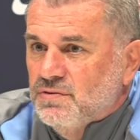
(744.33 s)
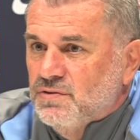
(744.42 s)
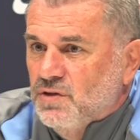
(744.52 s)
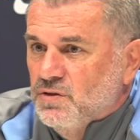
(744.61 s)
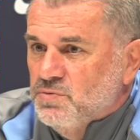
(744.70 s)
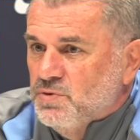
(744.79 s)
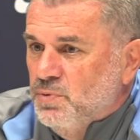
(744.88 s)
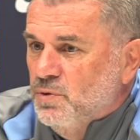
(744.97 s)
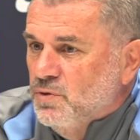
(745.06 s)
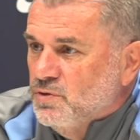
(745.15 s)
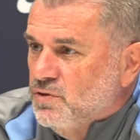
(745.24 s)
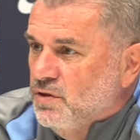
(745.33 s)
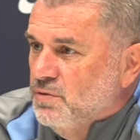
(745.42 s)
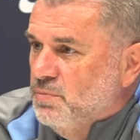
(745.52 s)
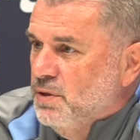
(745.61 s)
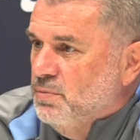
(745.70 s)
Tottenham supporters or
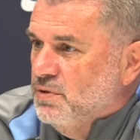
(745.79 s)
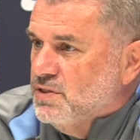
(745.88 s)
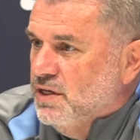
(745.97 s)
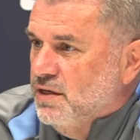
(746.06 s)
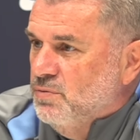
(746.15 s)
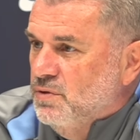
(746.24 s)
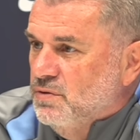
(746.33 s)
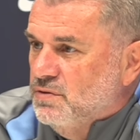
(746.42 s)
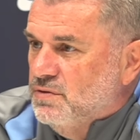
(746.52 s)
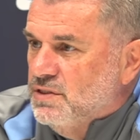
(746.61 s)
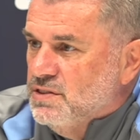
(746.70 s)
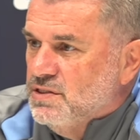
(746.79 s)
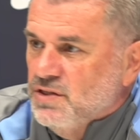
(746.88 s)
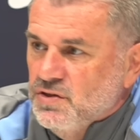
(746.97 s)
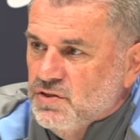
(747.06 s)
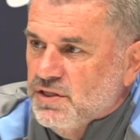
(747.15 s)
Tottenham people to say, well, does
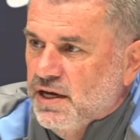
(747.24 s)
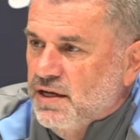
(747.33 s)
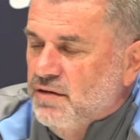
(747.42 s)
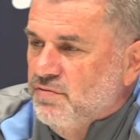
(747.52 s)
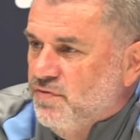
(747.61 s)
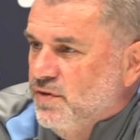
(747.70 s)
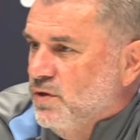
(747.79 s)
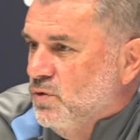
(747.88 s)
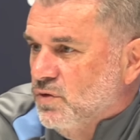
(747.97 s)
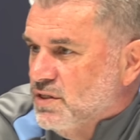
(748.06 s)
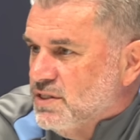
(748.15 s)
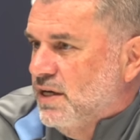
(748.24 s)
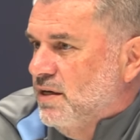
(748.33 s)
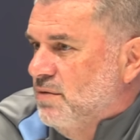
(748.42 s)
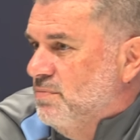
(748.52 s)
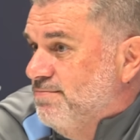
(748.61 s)
the new stadium feel the
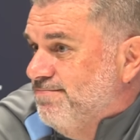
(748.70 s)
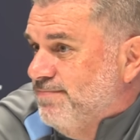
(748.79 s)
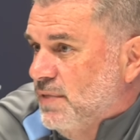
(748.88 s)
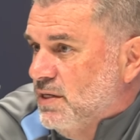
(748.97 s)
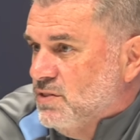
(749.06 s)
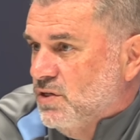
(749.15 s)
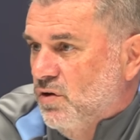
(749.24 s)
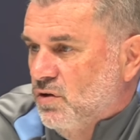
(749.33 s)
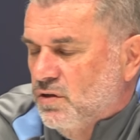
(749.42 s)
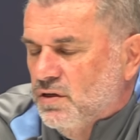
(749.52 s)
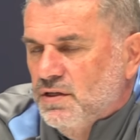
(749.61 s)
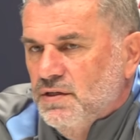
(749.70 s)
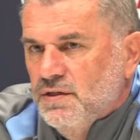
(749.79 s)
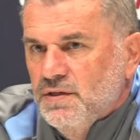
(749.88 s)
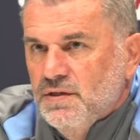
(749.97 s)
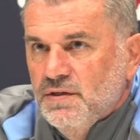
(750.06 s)
same as the older?
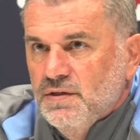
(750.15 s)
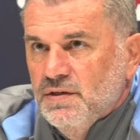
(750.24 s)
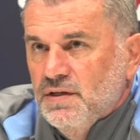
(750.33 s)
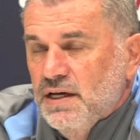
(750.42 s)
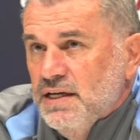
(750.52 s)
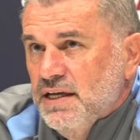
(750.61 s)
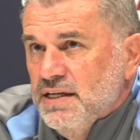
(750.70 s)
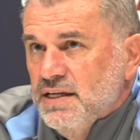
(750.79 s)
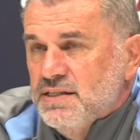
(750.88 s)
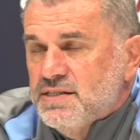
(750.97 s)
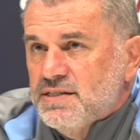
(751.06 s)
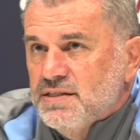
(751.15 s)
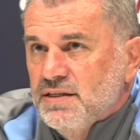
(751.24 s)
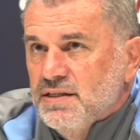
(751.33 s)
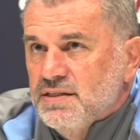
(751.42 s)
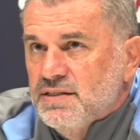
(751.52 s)

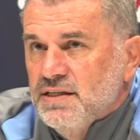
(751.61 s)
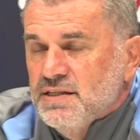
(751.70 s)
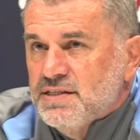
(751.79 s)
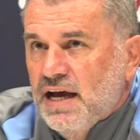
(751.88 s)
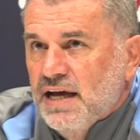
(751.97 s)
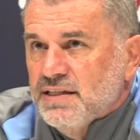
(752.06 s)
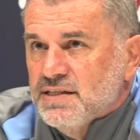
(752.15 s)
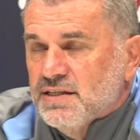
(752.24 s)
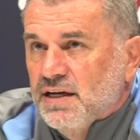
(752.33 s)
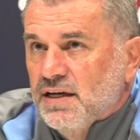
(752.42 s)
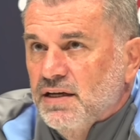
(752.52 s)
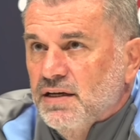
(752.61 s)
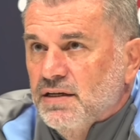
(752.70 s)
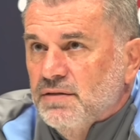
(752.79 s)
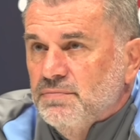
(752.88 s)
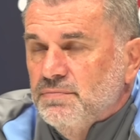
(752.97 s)
It's hard to say.
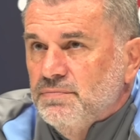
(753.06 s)
I